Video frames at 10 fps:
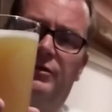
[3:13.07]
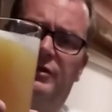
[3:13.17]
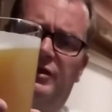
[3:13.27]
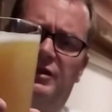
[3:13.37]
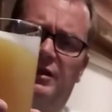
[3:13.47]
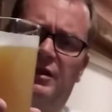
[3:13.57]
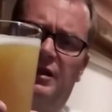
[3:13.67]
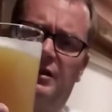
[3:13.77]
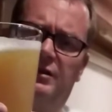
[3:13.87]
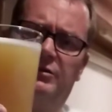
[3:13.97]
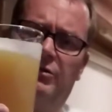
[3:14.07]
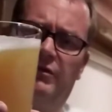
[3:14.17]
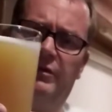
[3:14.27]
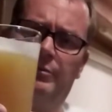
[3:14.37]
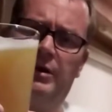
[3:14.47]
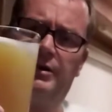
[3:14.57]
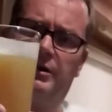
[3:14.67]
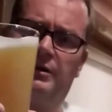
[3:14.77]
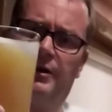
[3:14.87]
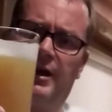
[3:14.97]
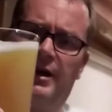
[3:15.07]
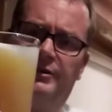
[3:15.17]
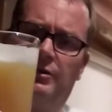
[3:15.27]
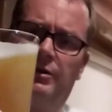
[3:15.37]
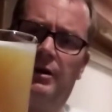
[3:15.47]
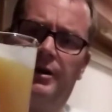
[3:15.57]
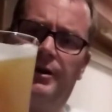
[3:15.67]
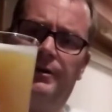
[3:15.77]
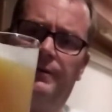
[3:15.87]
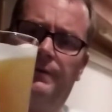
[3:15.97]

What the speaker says: versus, I think it's Northern Monk that I had earlier.